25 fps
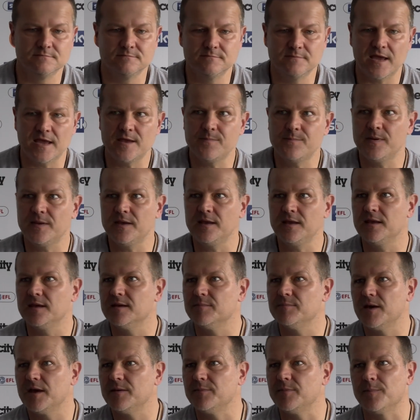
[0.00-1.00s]
Maybe.
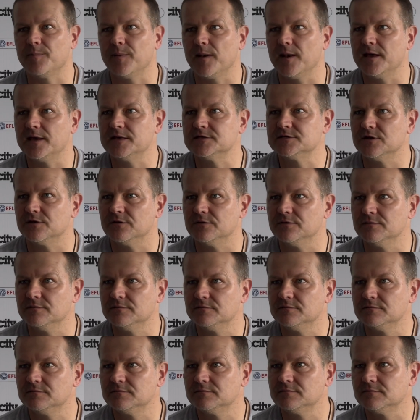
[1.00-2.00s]
It maybe plays on
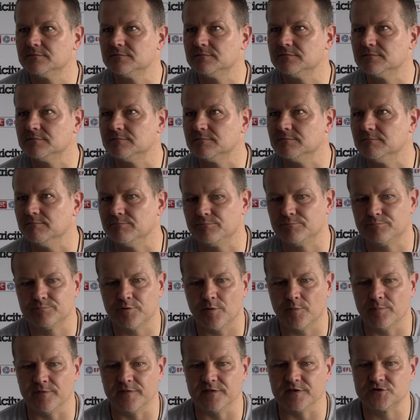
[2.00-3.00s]

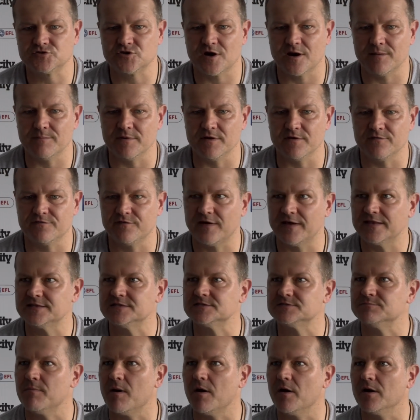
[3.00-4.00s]
probably the Tranmere
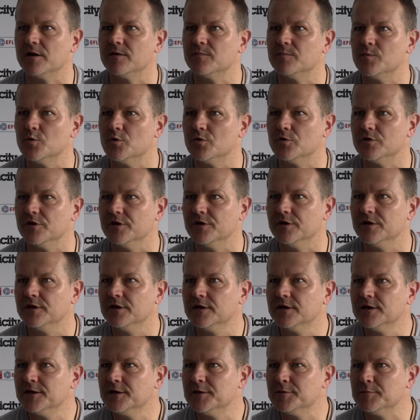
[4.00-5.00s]
fans' mind more than
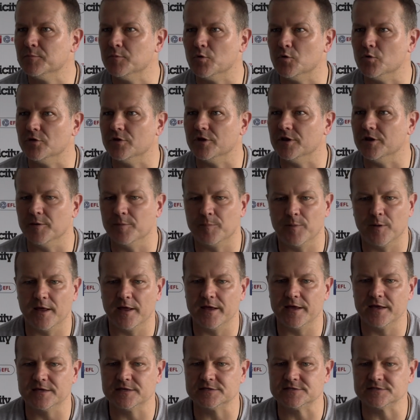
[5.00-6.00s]
the
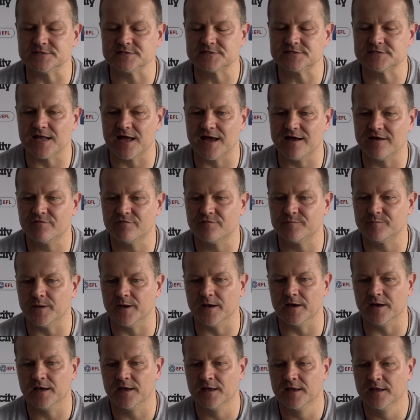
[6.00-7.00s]
players and staff.
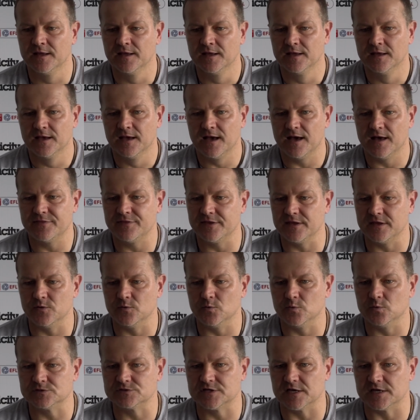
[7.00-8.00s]
But I think you
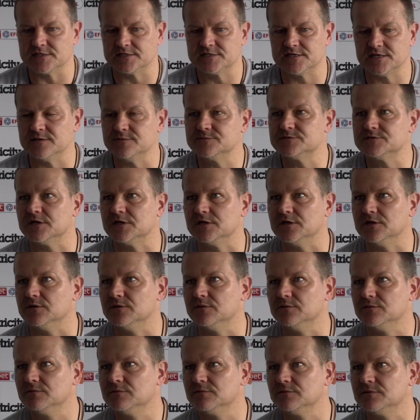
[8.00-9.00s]
always get teams that
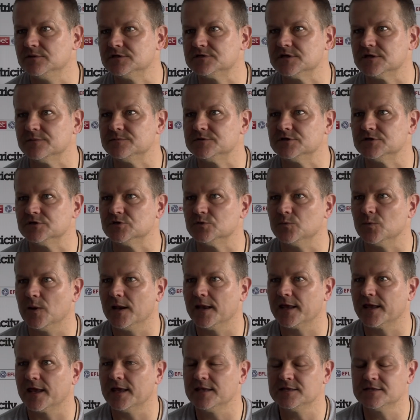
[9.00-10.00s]
you seem to do well
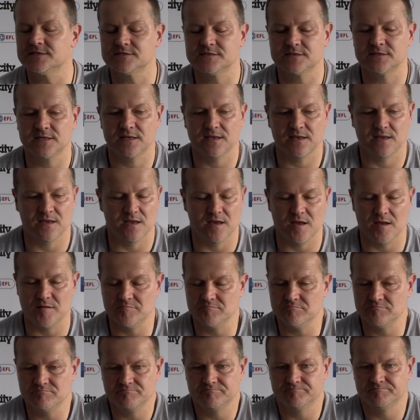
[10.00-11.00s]
against.
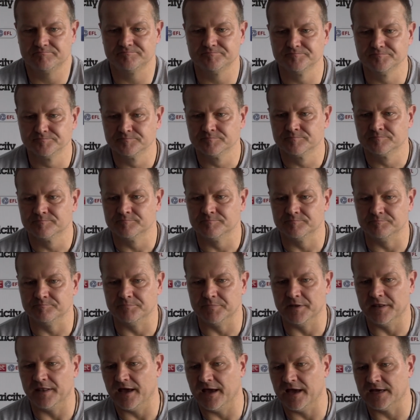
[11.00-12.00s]

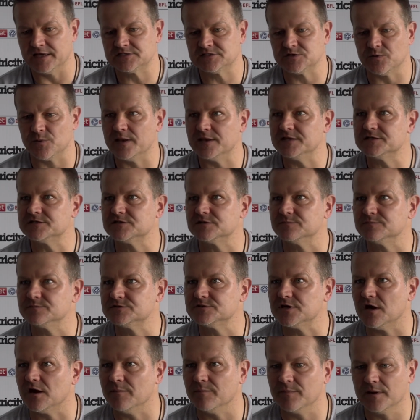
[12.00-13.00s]
But that has to end
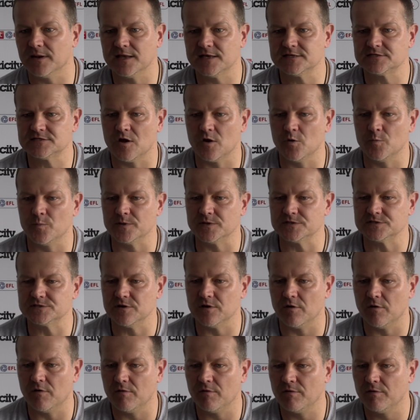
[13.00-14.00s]
sometime. But let's hope it's
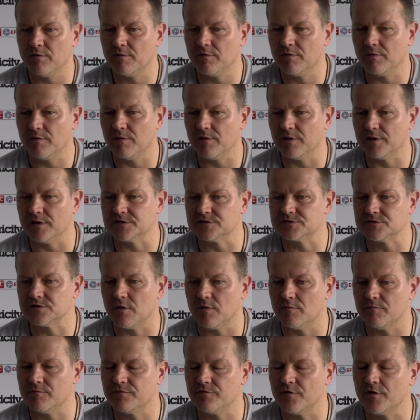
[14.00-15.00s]
not
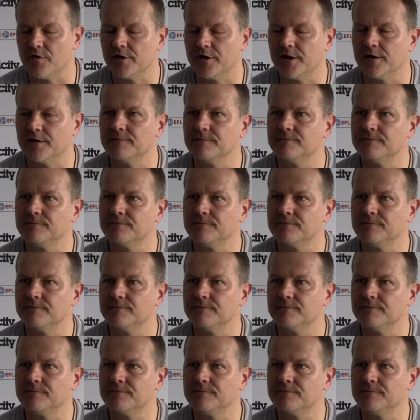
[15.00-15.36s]
on Friday.